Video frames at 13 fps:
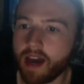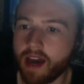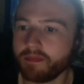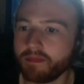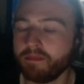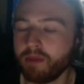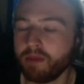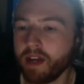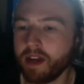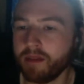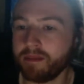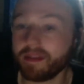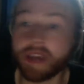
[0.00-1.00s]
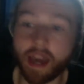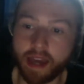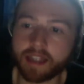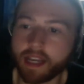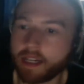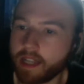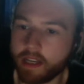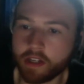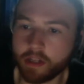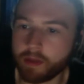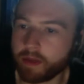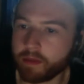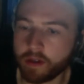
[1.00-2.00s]
but yeah, exactly. It could have
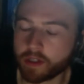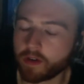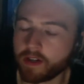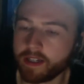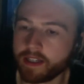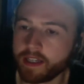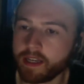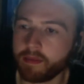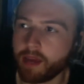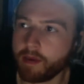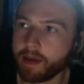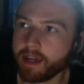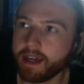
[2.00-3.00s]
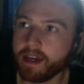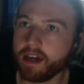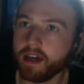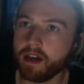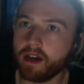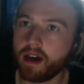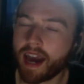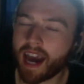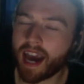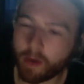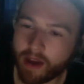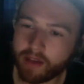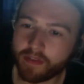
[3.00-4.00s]
been a post-credit scene, maybe.
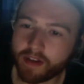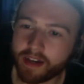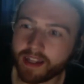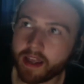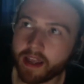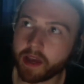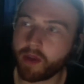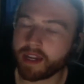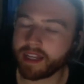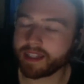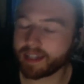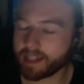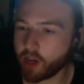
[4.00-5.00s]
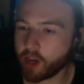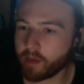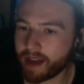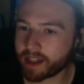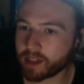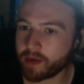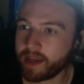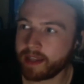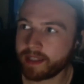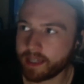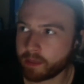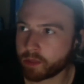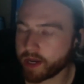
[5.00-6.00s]
However, like when he did go back to it, it
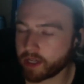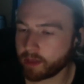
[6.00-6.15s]
did break up the